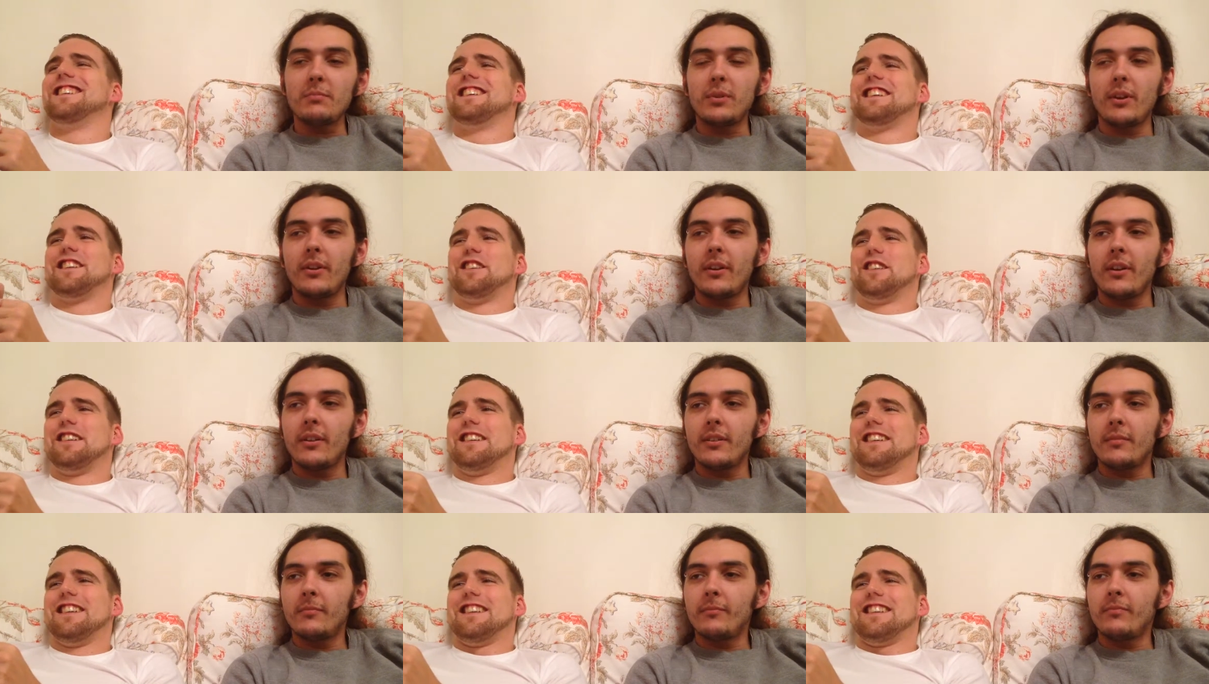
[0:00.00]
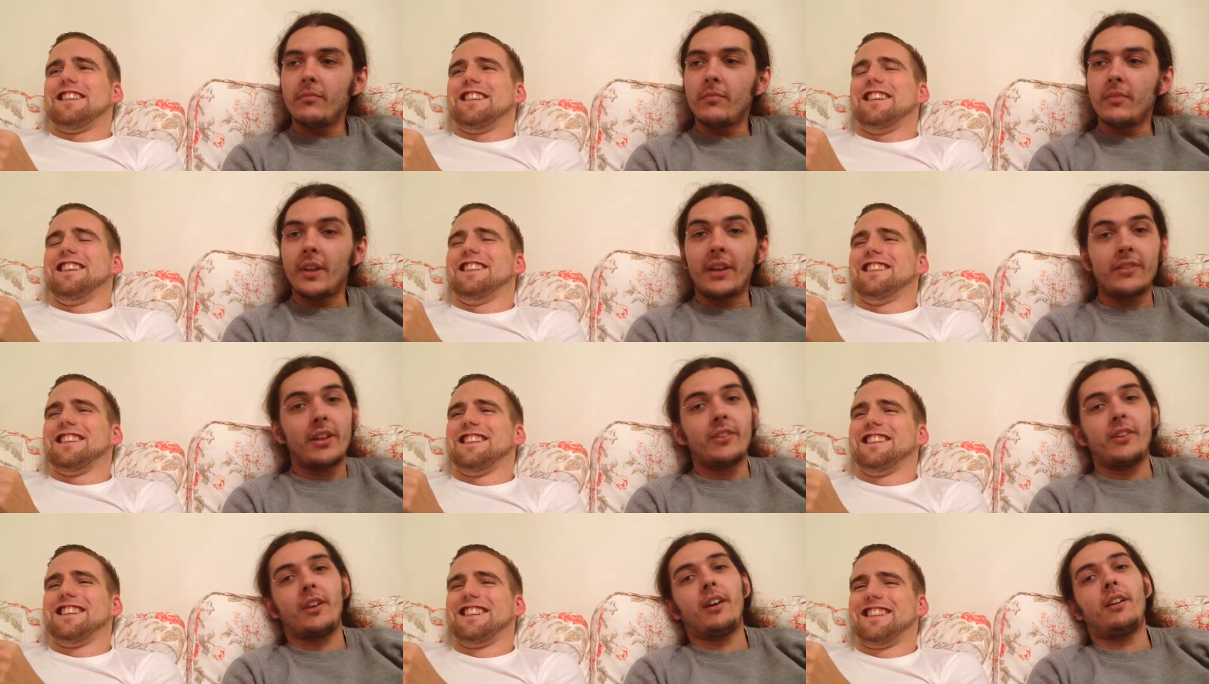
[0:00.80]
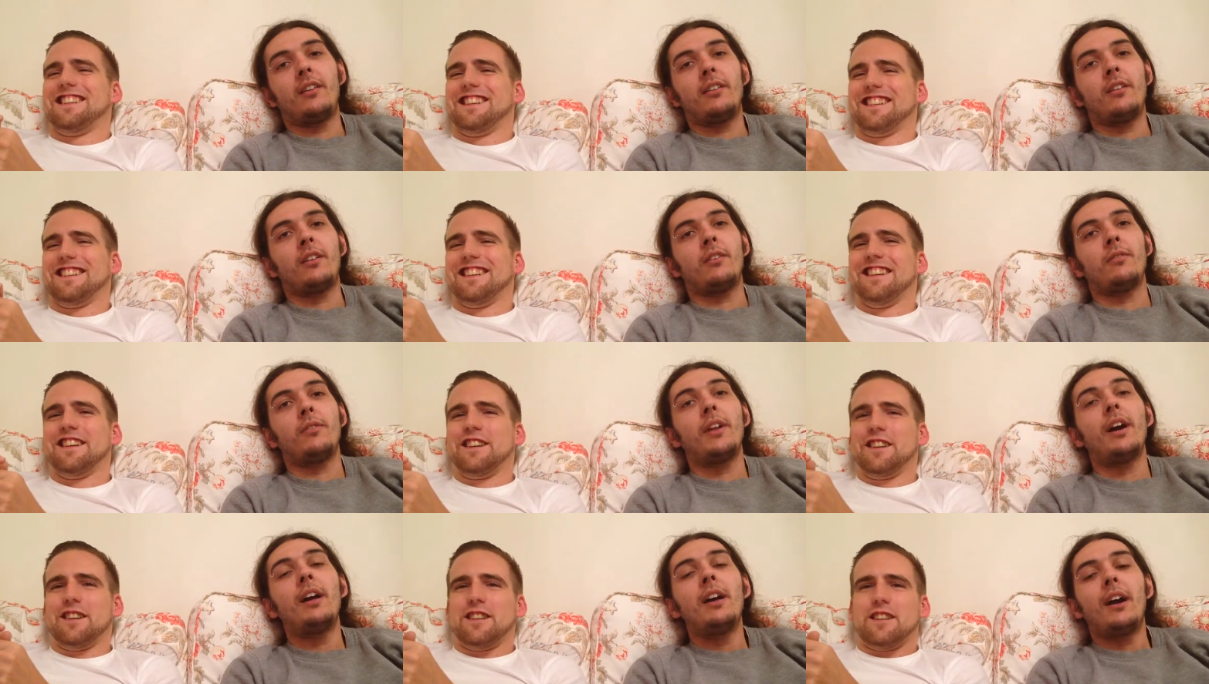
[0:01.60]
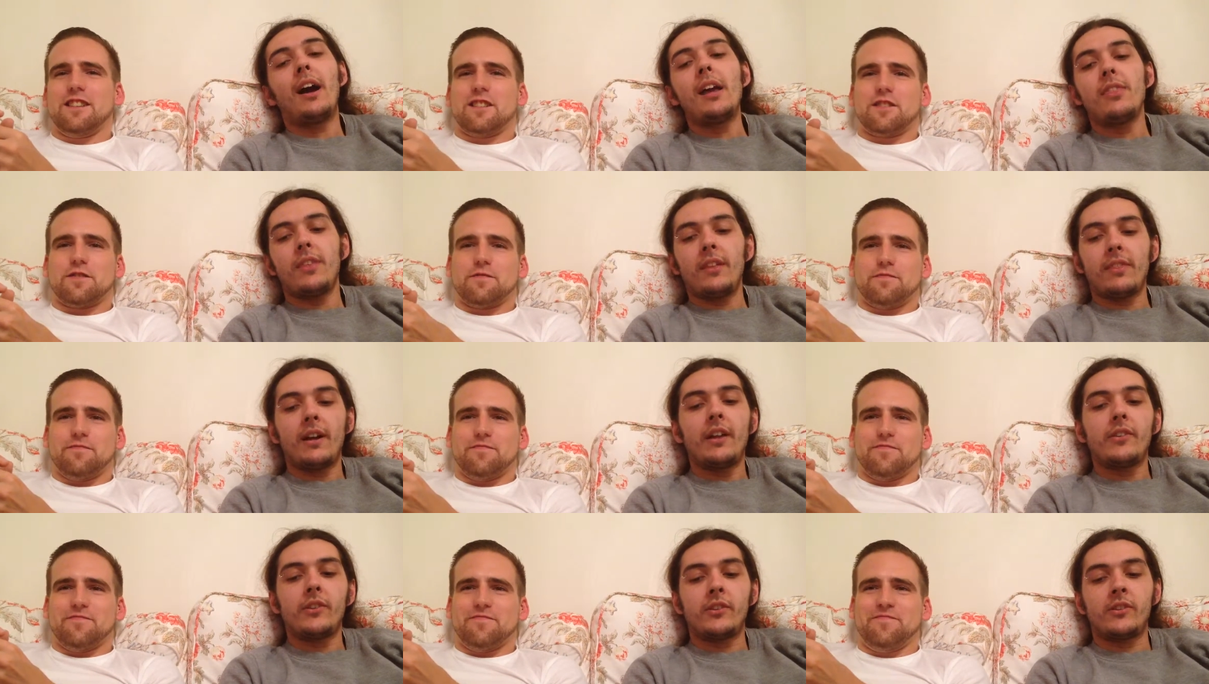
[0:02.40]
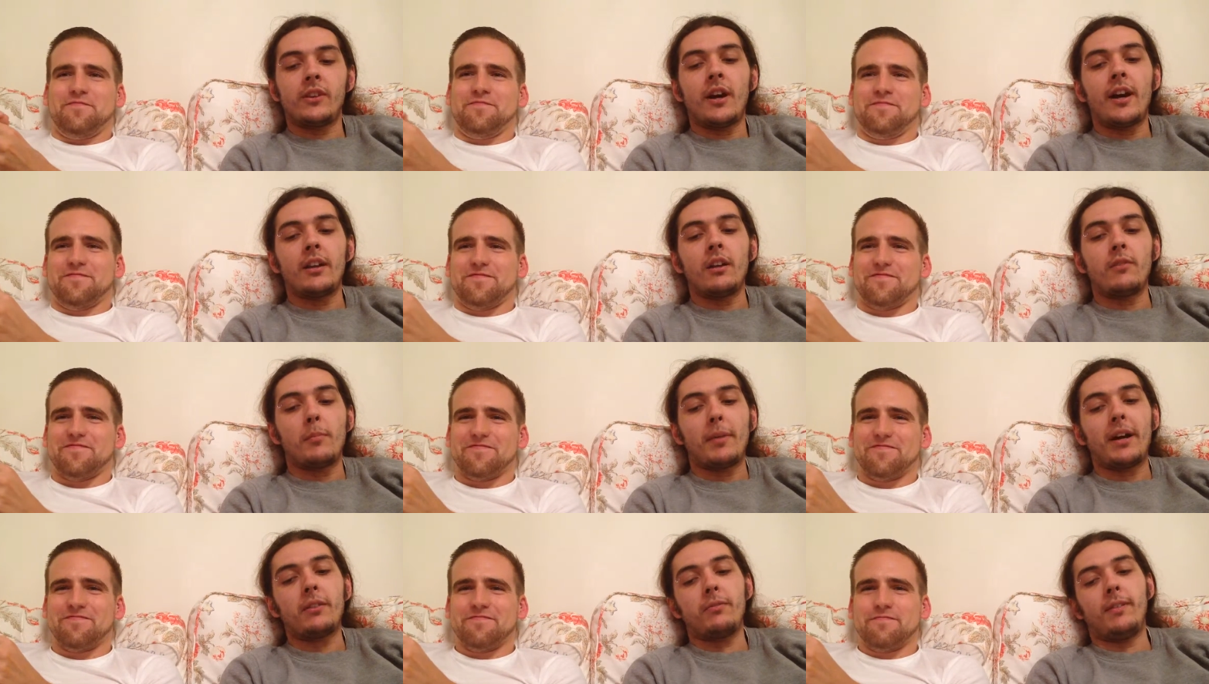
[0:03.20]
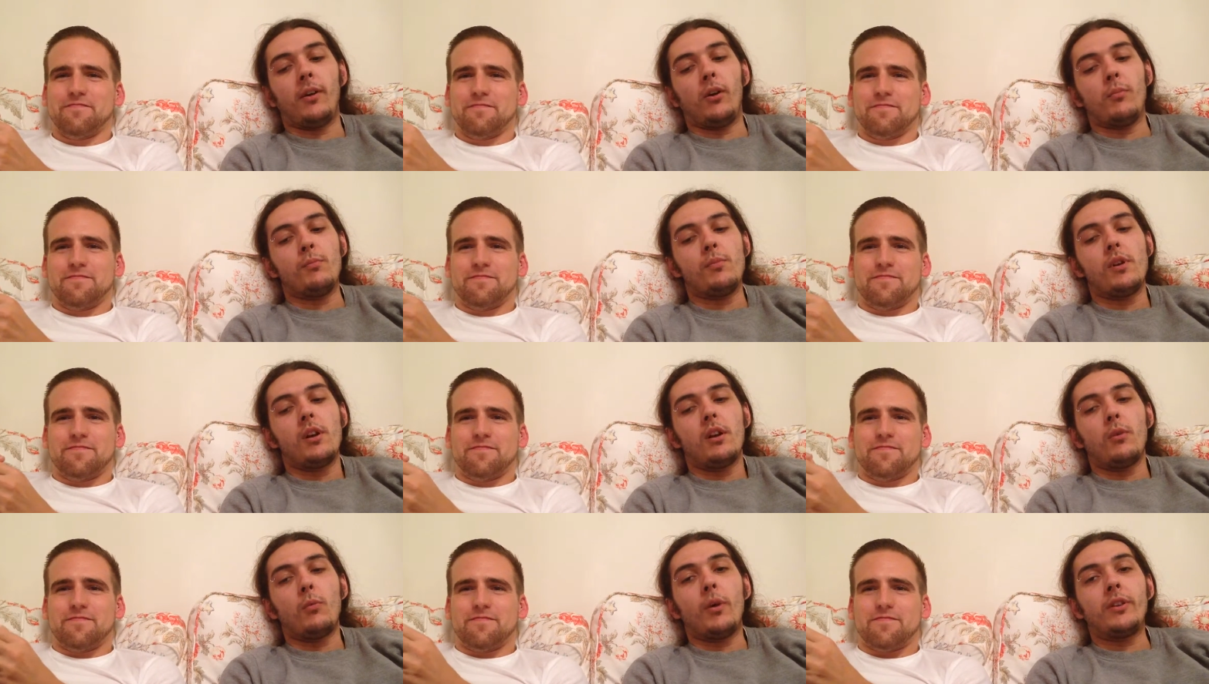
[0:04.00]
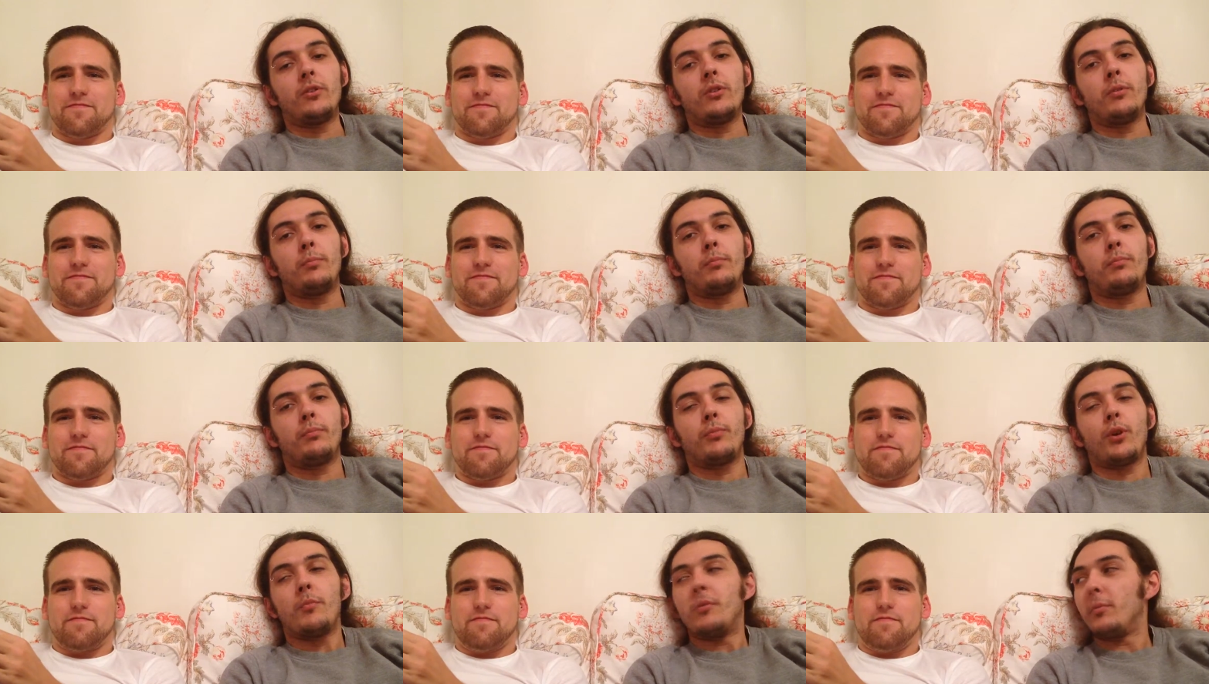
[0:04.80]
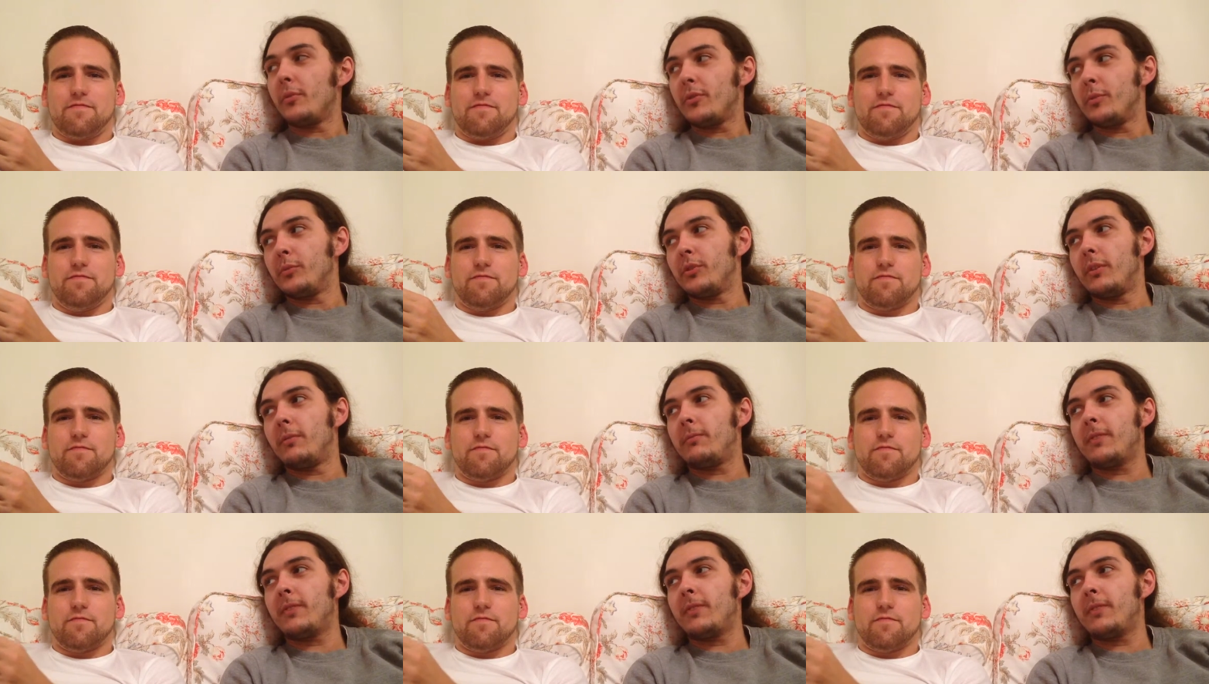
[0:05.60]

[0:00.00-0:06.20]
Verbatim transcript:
Speaker 1: But uh, that, that's the kind of, you know... that I think that's a sign of a bad film when you're coming up with some sort of